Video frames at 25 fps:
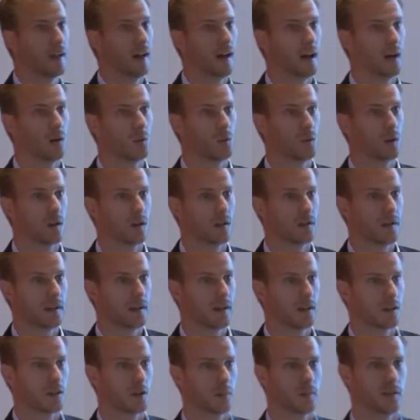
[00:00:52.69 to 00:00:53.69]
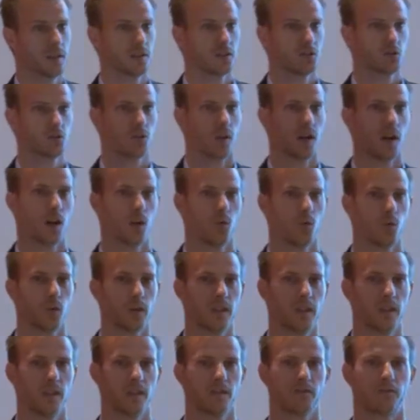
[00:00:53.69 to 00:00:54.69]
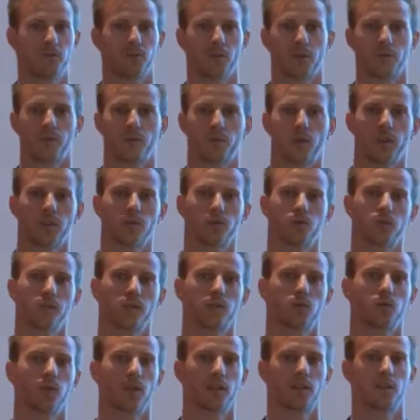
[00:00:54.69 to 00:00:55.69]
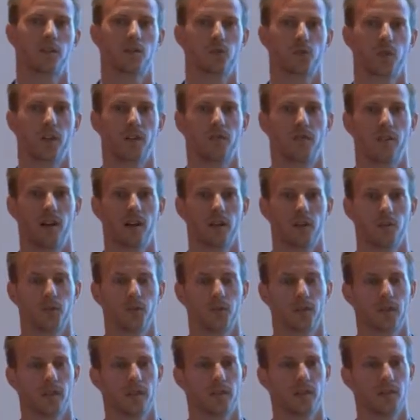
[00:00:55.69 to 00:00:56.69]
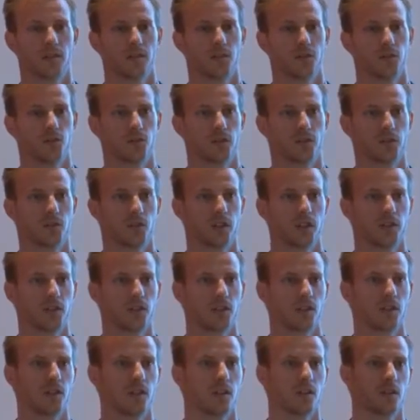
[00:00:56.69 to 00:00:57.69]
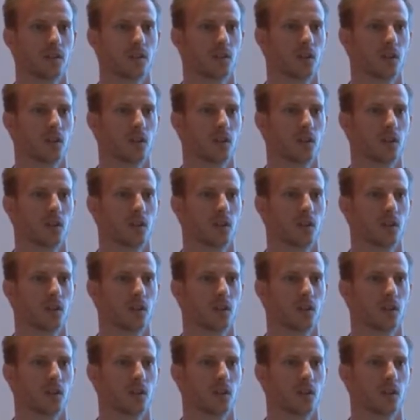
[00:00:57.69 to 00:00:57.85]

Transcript: I will then come into how we from Treasury try to create value in this new situation,